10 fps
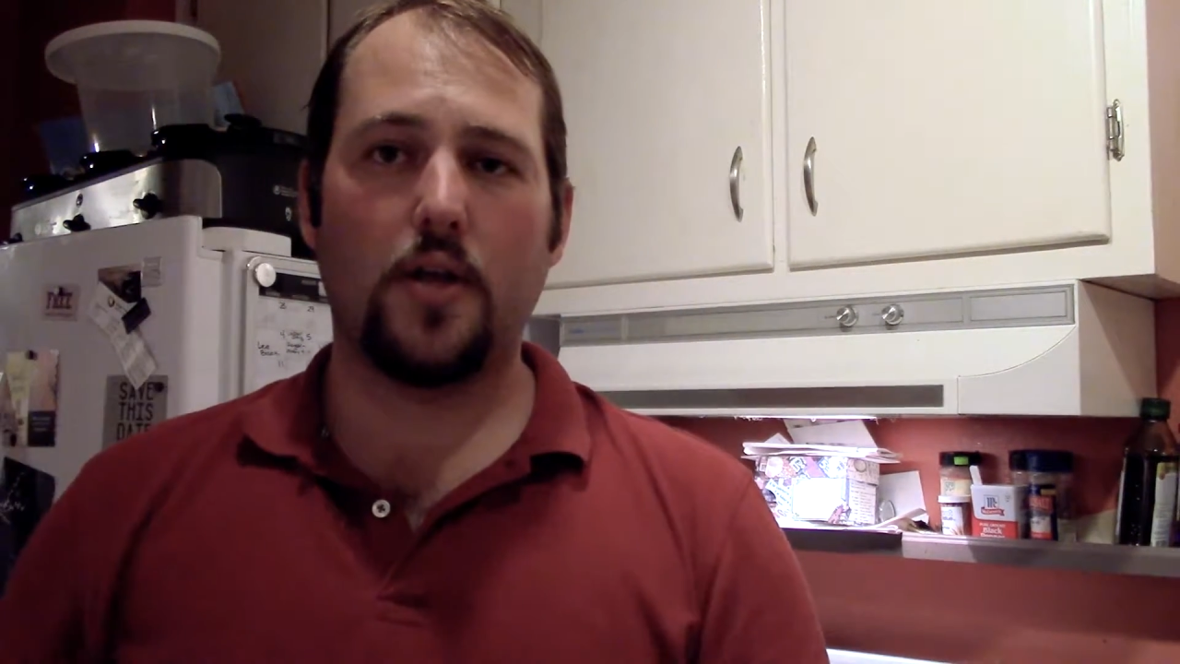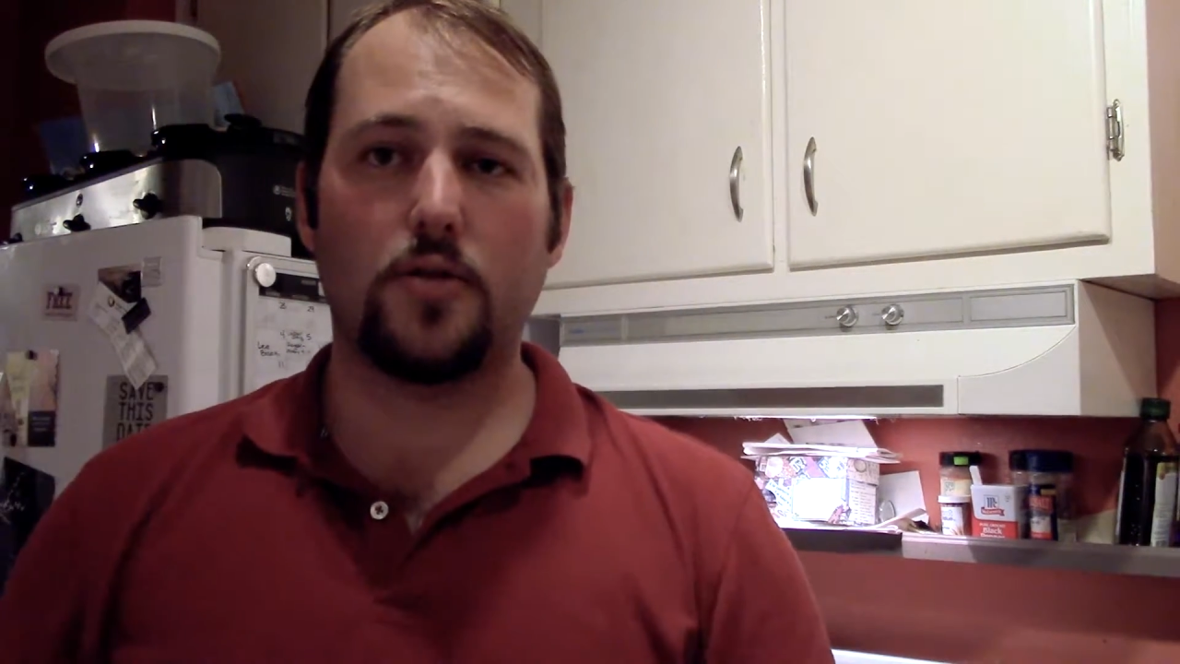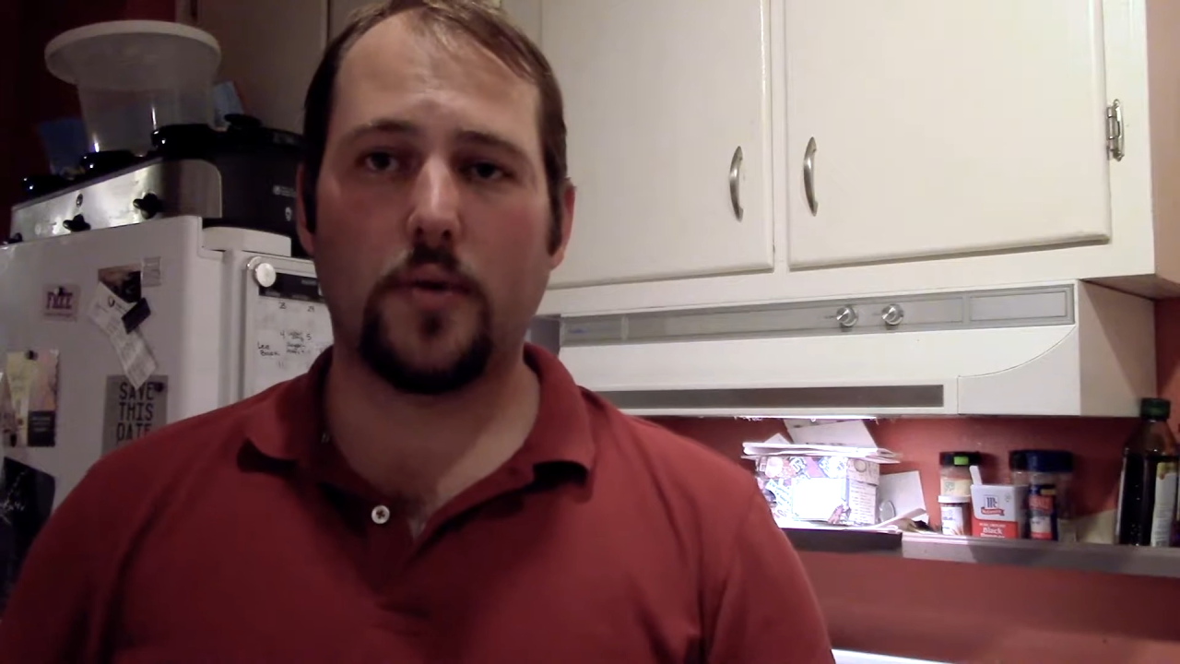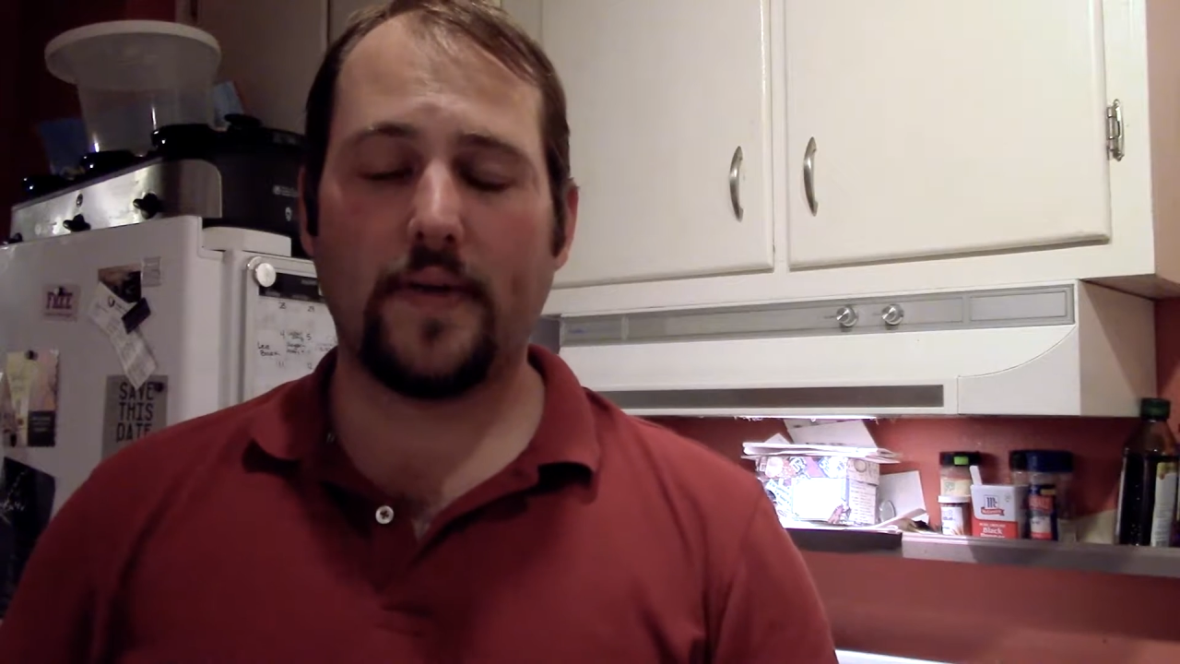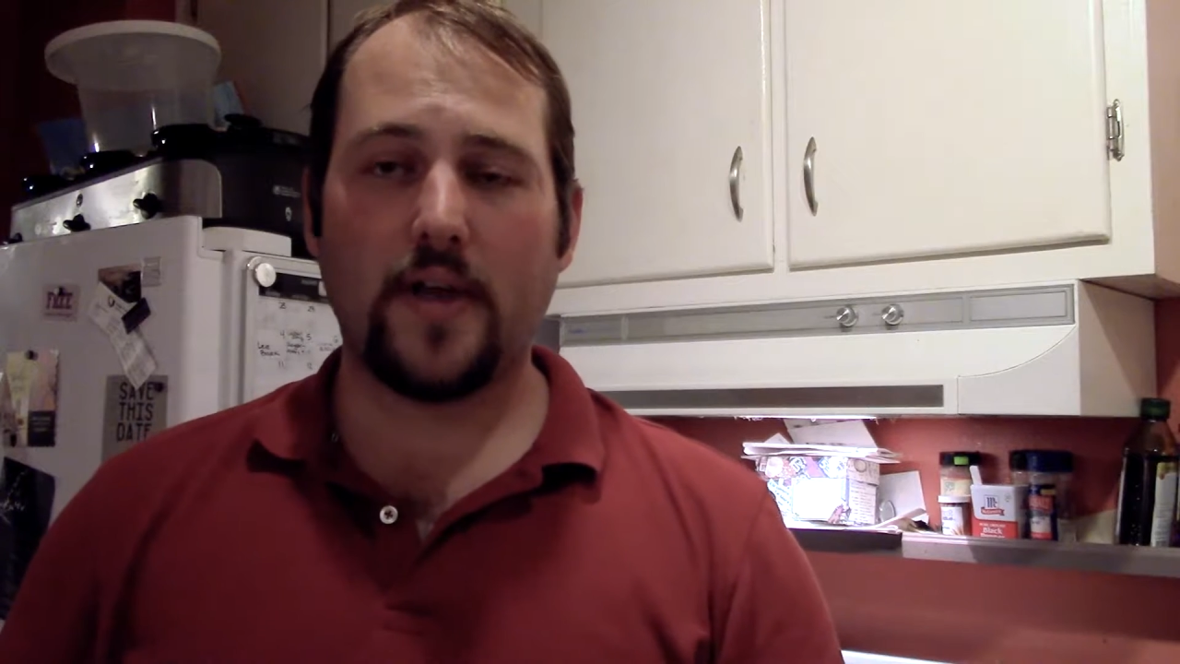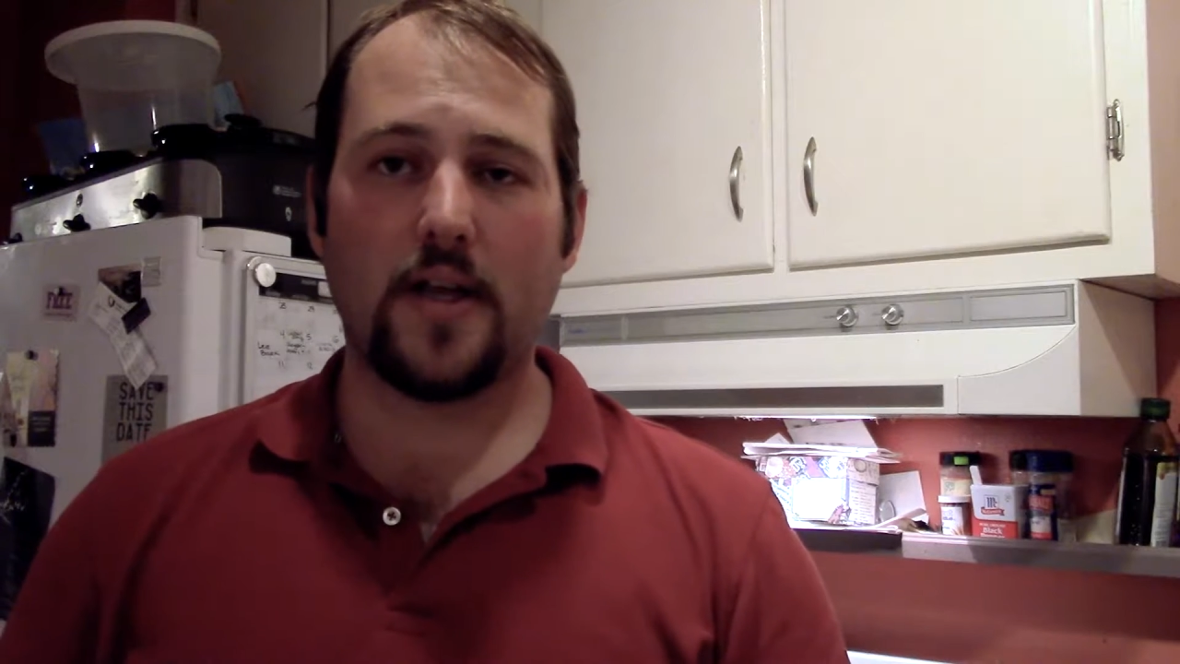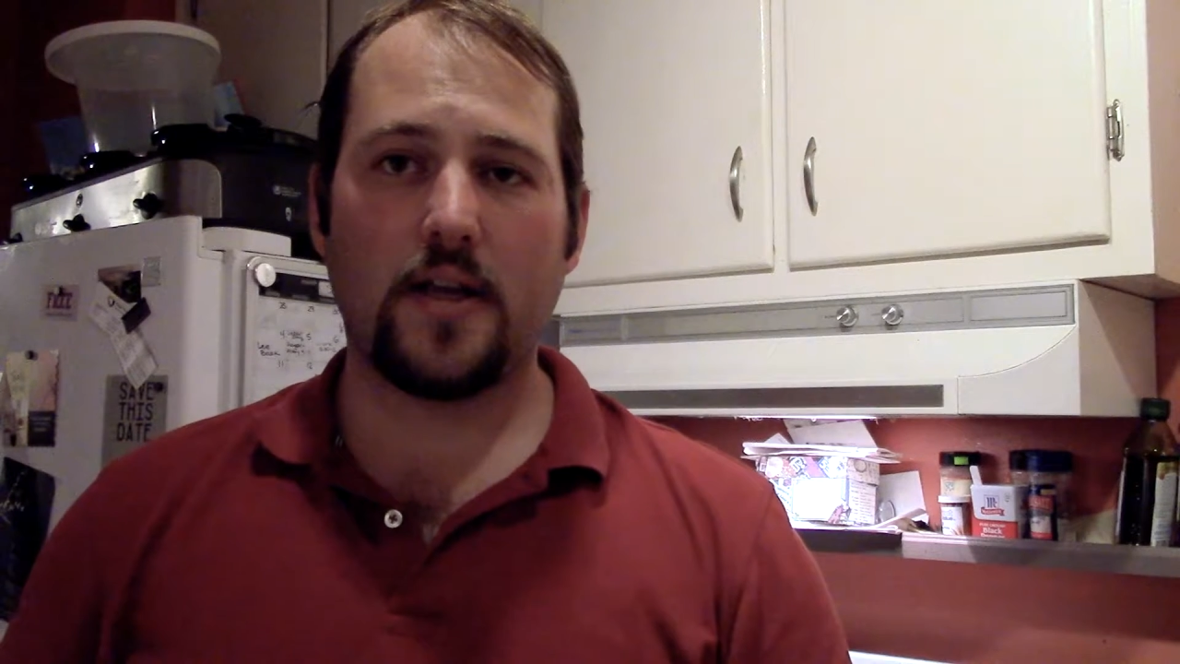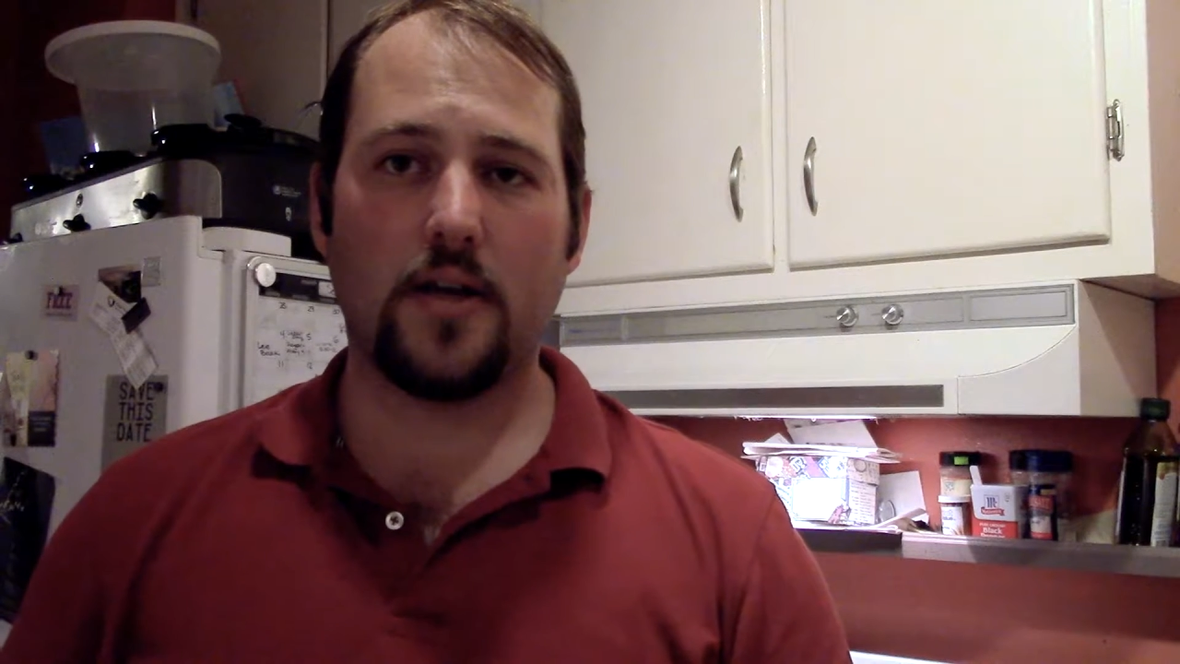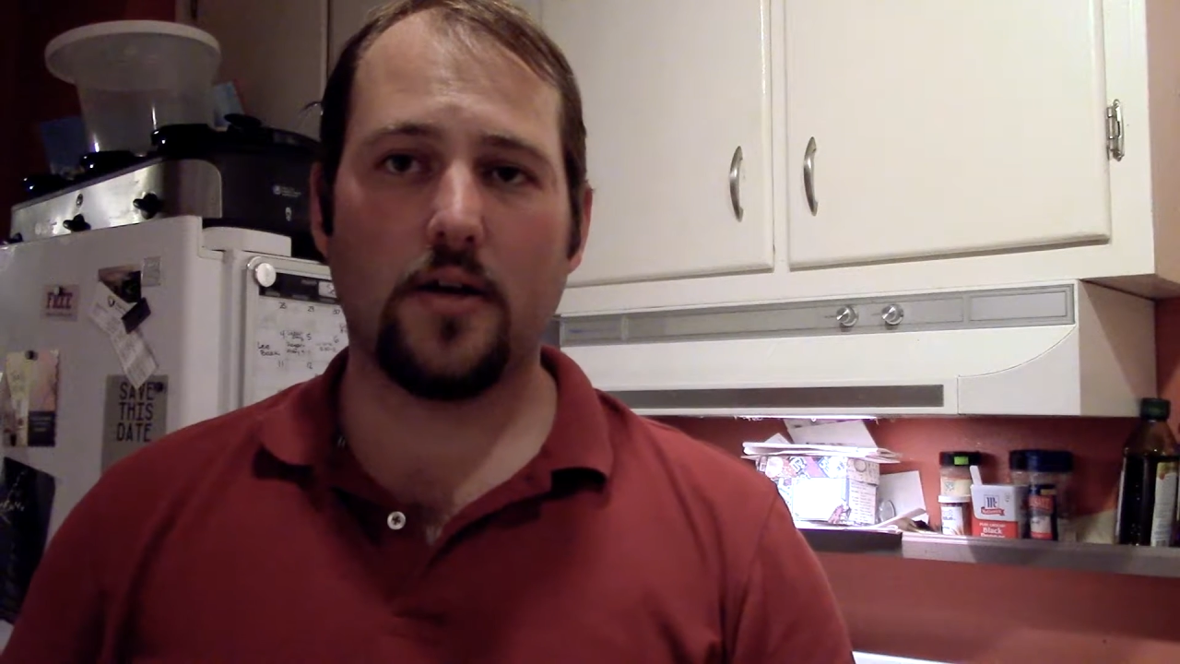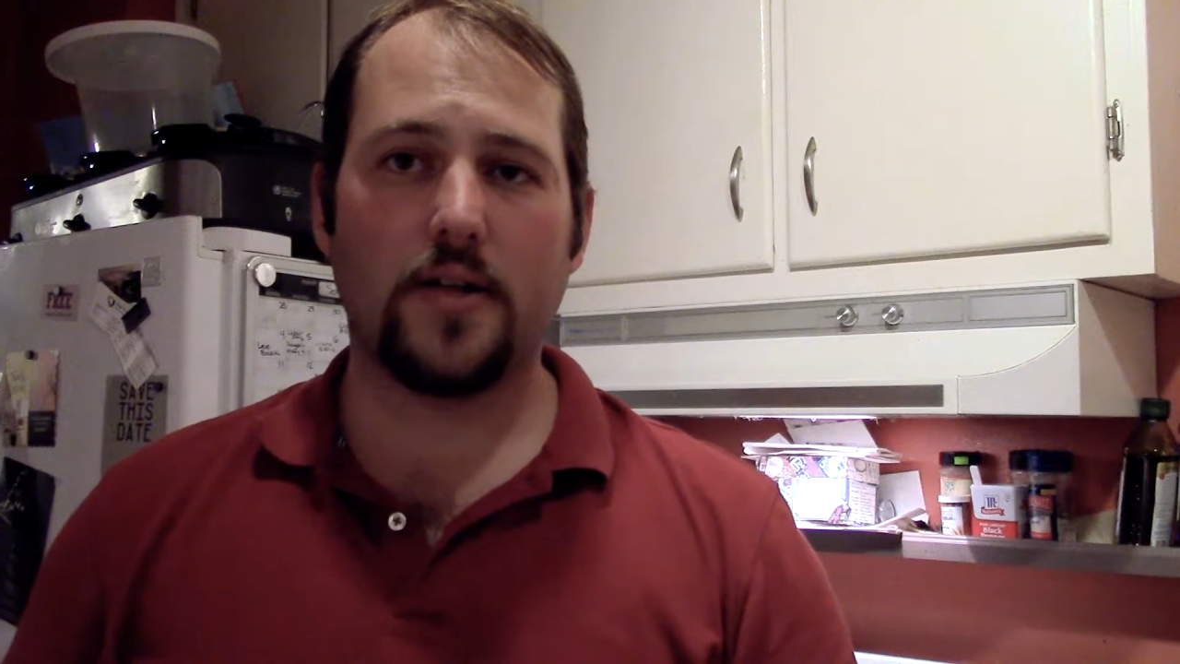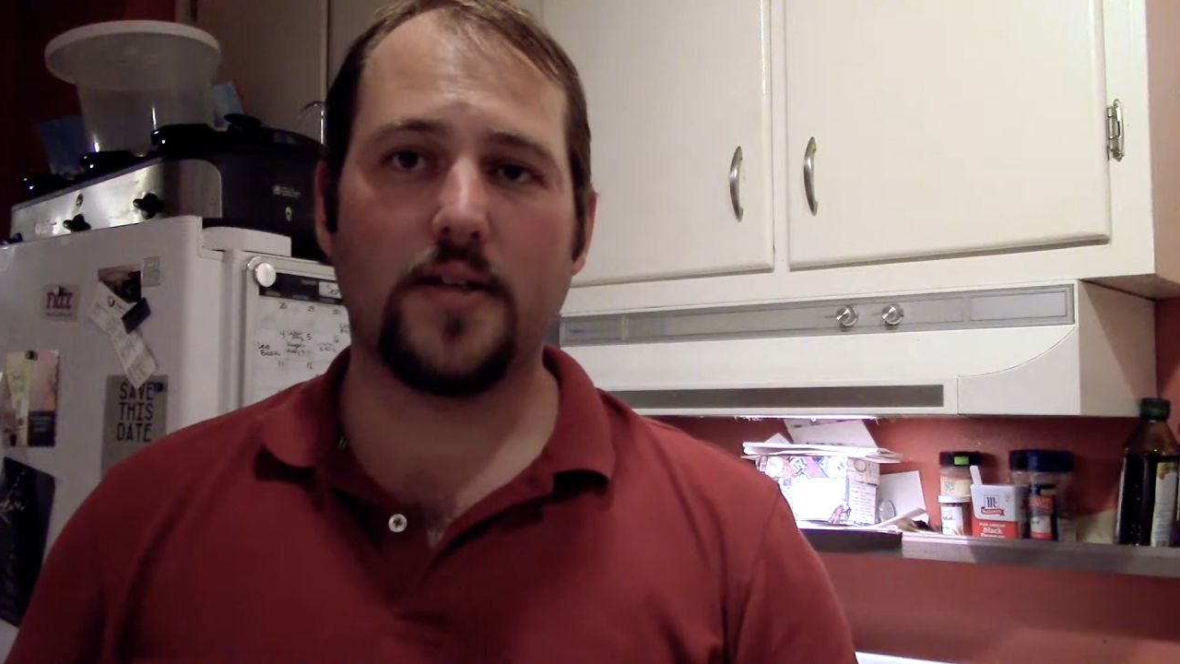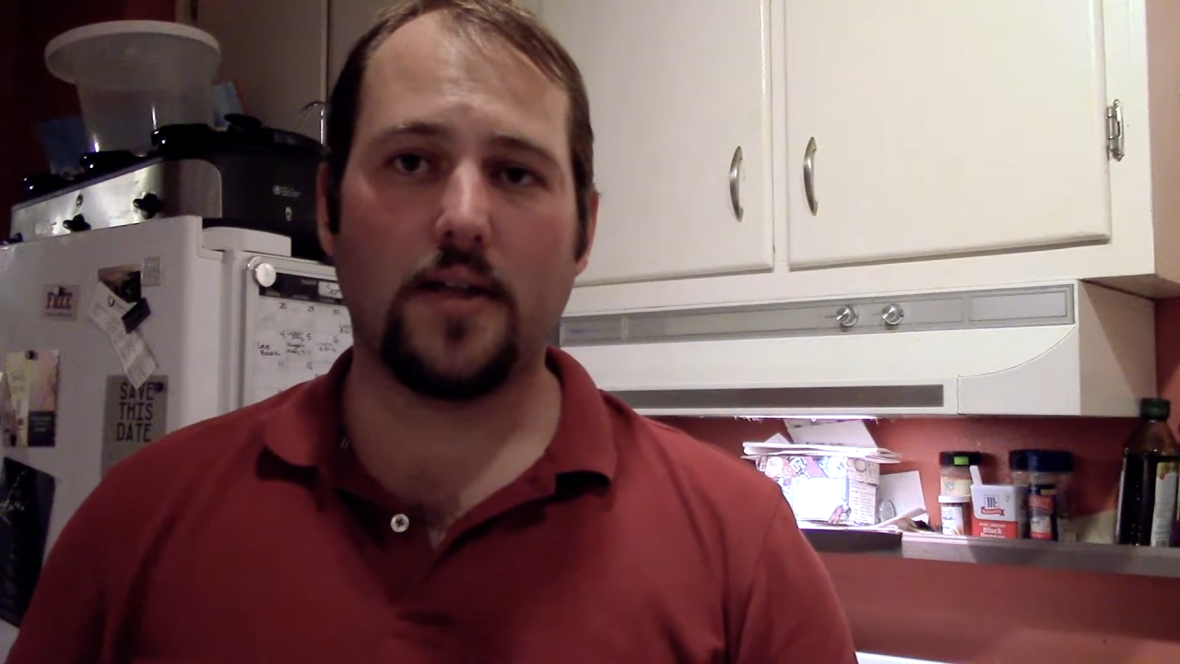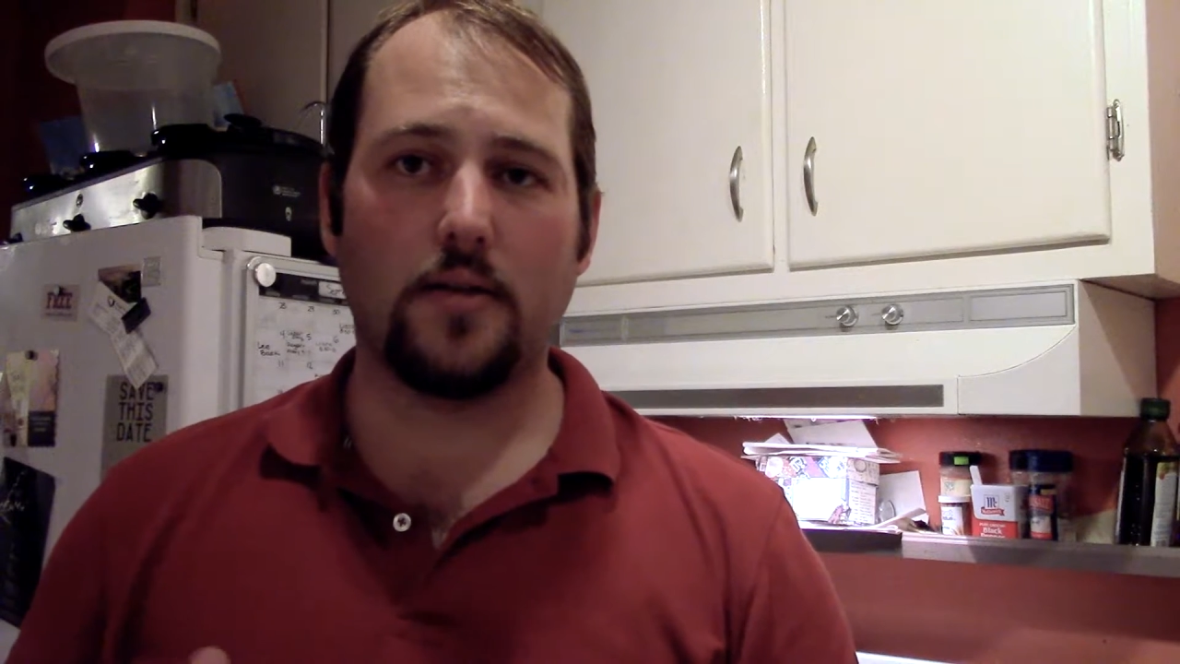So what I've got here is a